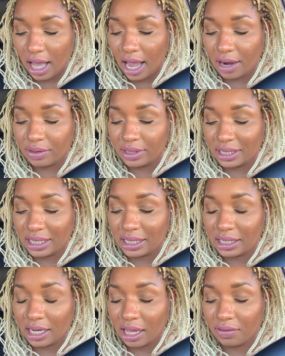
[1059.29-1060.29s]
I
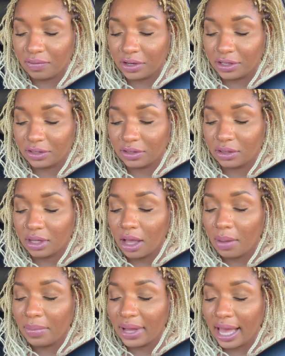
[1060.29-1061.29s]
resisted at first,
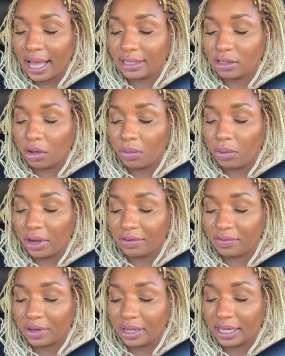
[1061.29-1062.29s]
but asshole
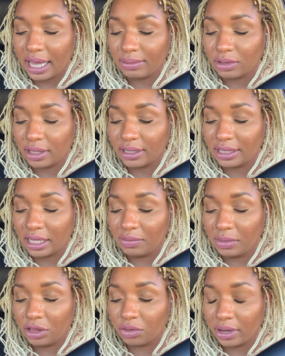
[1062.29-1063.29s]
boyfriend kept on
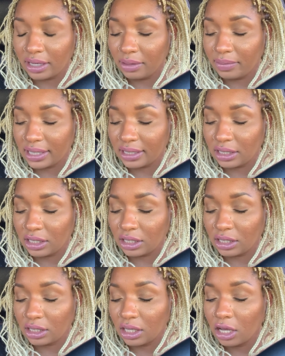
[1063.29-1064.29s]
sending me threatening
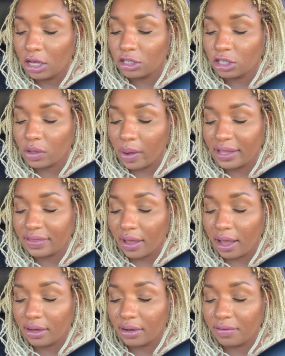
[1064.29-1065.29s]
messages, so I
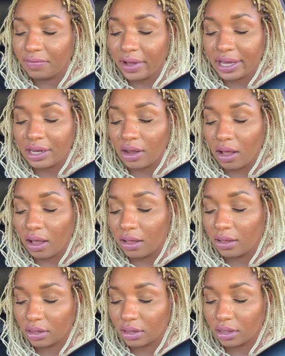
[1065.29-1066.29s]
thought, fuck it all.